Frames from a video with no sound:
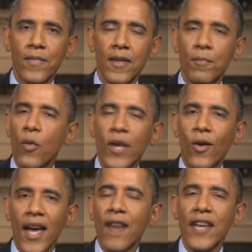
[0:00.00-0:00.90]
But we don't
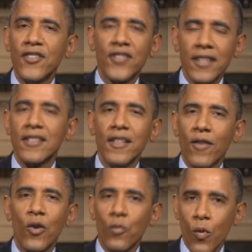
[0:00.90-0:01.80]
have a
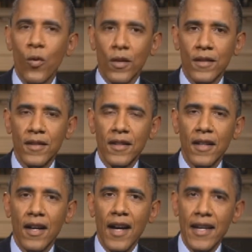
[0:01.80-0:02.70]
60-vote rule,
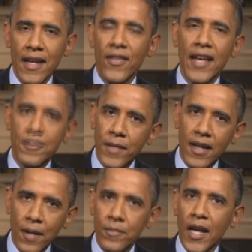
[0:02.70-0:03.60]
and yet that's
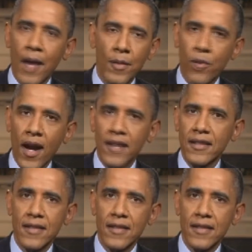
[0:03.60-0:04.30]
become common practice.